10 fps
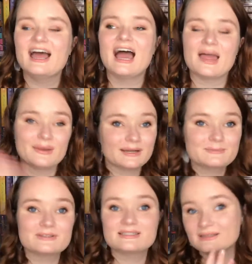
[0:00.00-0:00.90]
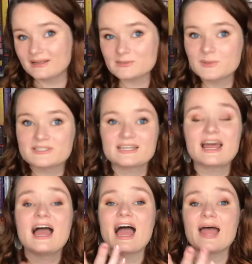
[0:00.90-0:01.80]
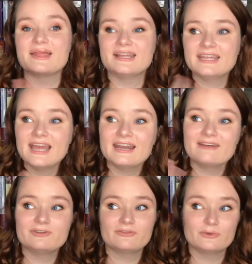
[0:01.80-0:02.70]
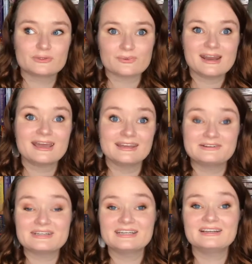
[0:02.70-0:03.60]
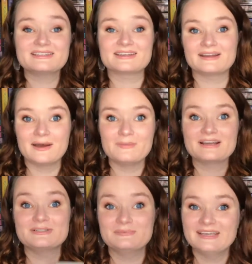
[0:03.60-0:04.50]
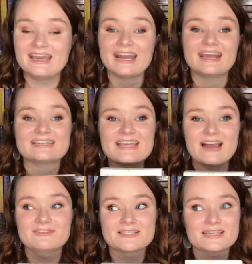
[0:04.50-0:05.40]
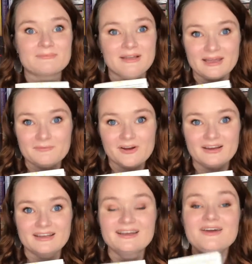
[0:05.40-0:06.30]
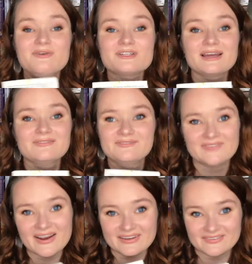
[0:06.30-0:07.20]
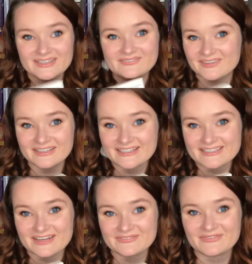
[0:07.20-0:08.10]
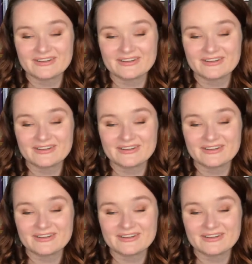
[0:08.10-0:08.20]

and the next person and the next person and then in the end after everyone's read it and annotated it it's gonna come back to me and I get to have this in my library which I am very very very excited for.